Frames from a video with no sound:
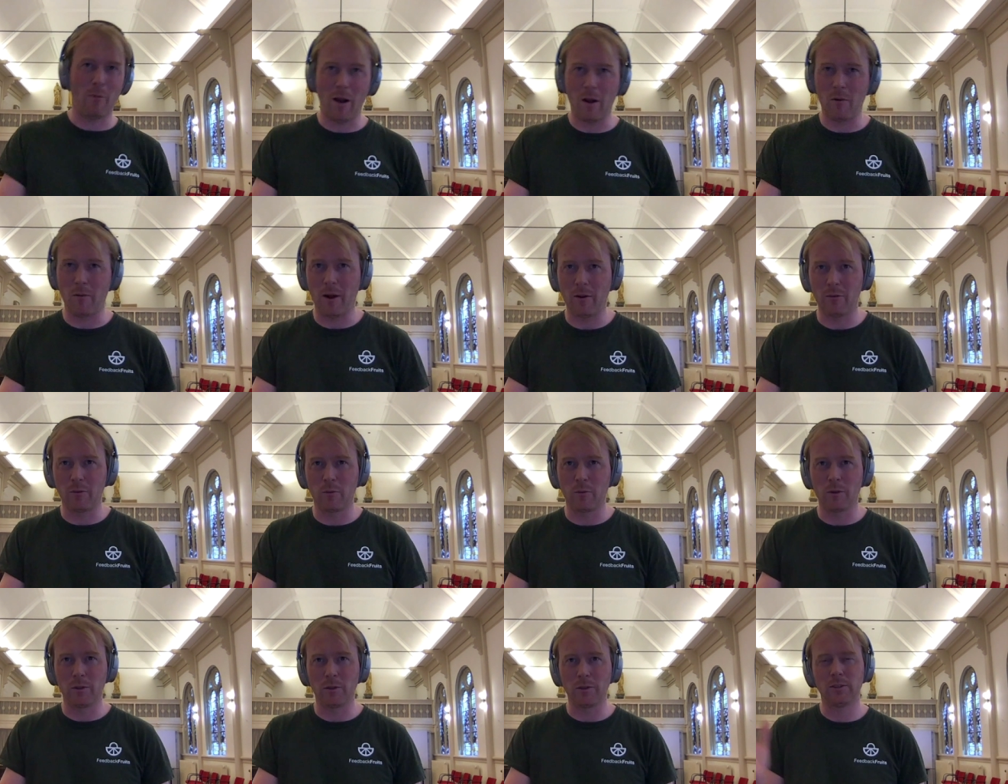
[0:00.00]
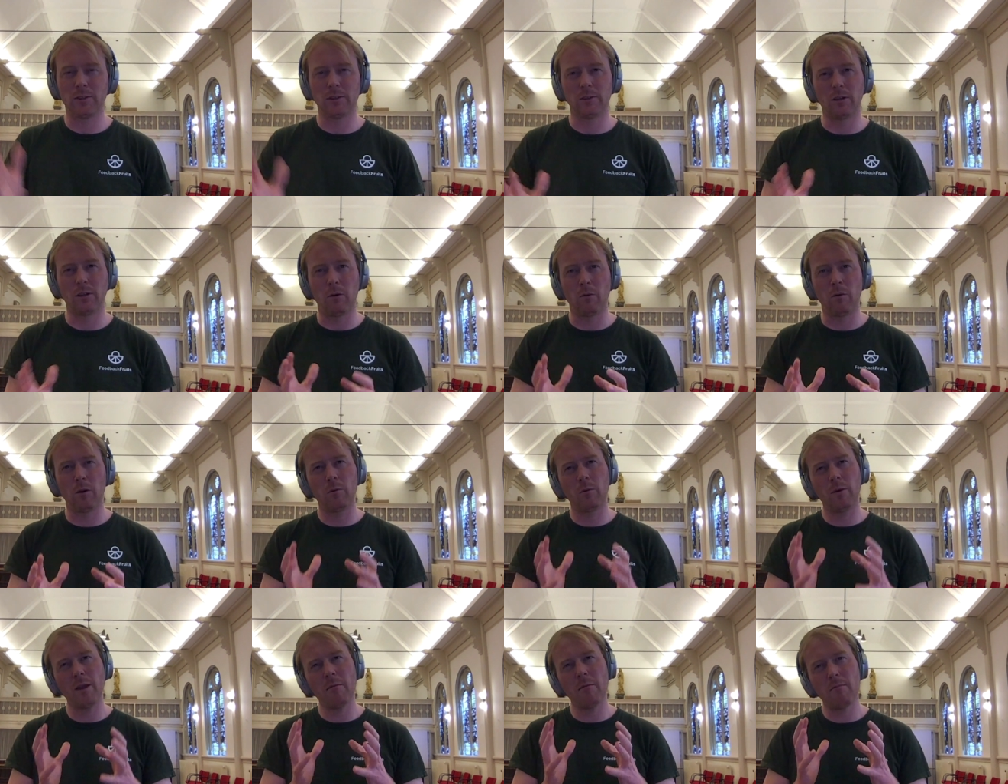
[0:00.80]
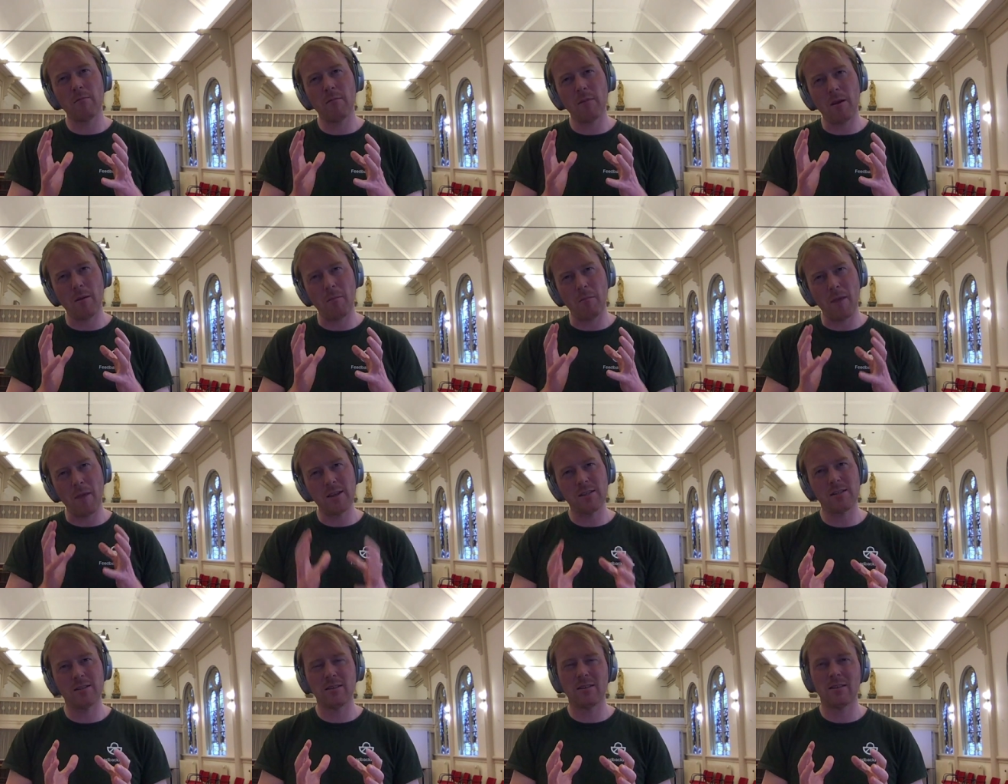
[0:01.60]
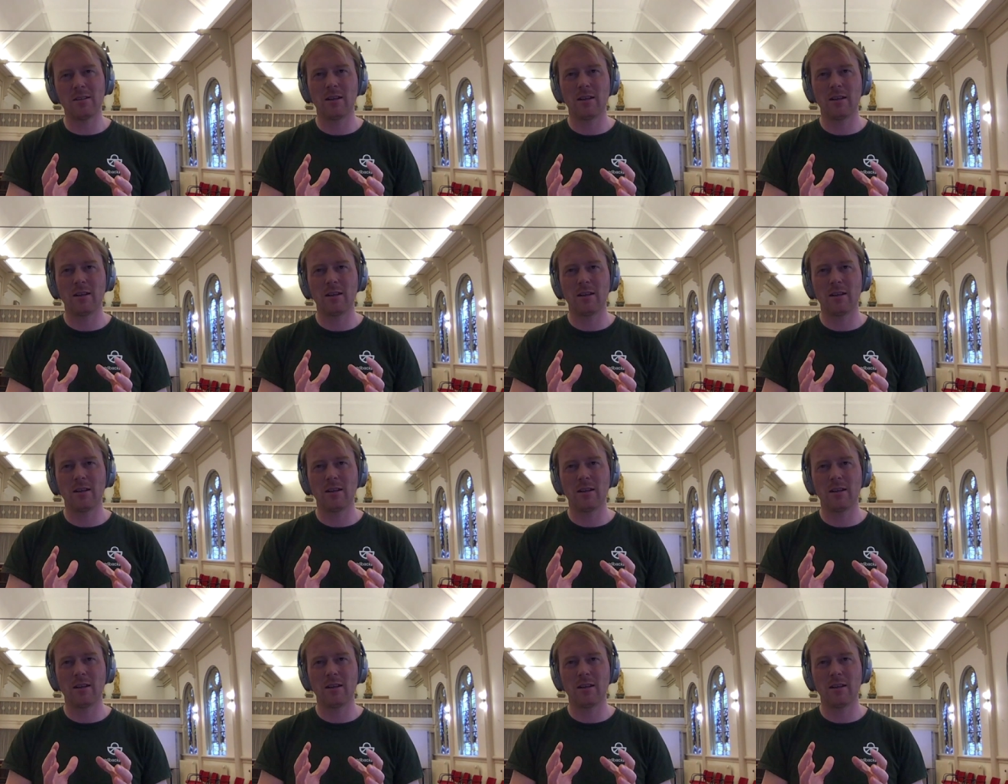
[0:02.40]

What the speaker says: around the world. No, what we imagined